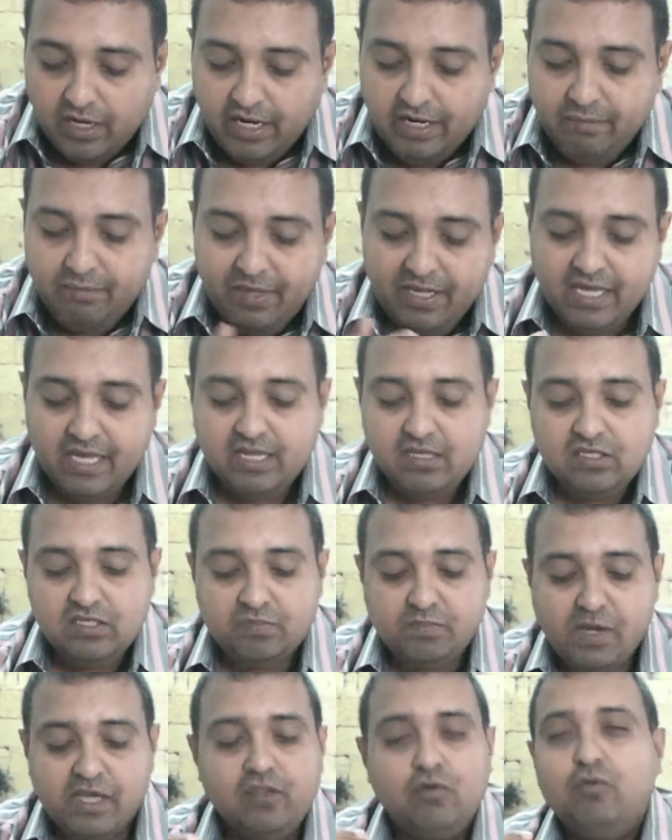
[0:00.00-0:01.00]
it
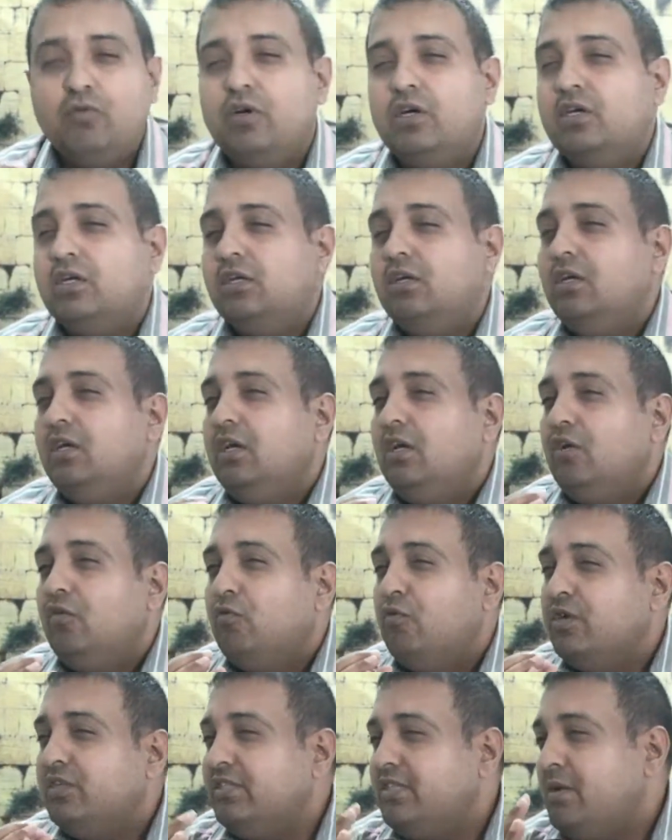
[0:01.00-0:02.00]
begins by the word,
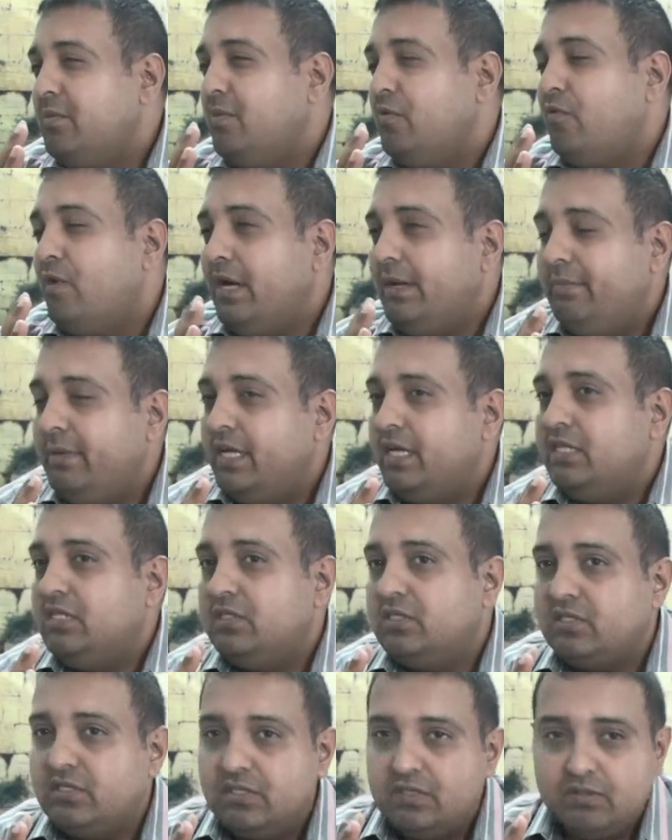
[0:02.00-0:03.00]
verse number 1
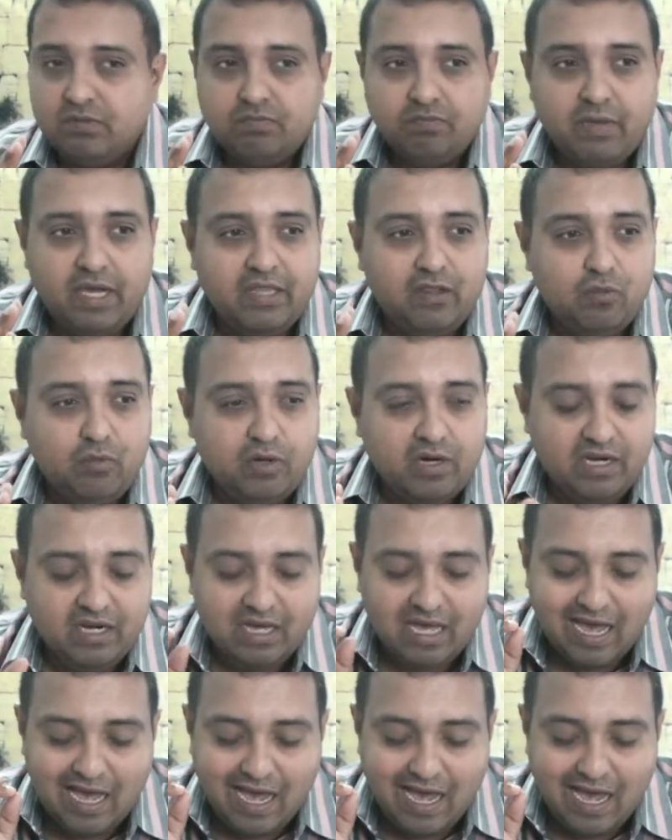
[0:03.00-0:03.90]
begins by the word